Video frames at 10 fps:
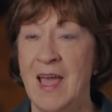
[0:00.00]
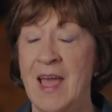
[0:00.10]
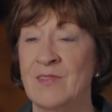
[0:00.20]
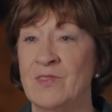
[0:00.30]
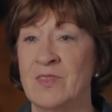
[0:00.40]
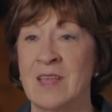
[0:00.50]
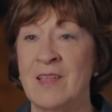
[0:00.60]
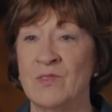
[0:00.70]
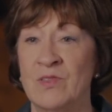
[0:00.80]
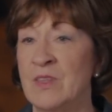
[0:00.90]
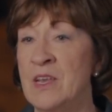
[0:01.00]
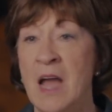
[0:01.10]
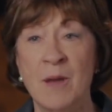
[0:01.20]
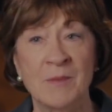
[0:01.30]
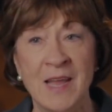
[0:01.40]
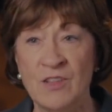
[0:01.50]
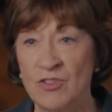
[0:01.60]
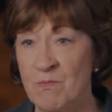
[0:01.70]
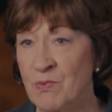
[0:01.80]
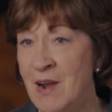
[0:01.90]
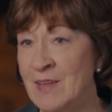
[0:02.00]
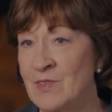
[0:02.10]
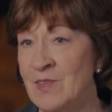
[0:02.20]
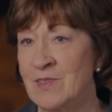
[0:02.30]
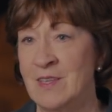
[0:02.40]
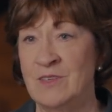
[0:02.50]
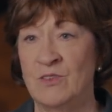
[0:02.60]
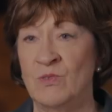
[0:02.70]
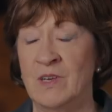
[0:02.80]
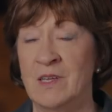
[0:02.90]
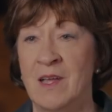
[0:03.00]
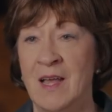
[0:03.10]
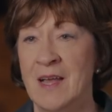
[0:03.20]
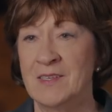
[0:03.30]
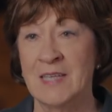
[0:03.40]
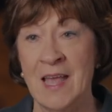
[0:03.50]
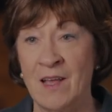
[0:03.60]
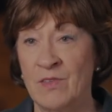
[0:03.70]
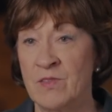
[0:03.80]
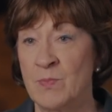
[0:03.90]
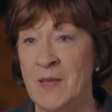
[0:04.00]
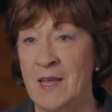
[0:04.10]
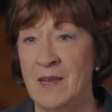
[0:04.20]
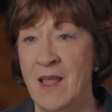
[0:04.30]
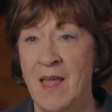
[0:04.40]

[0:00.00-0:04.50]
and sends the nomination process into a tailspin.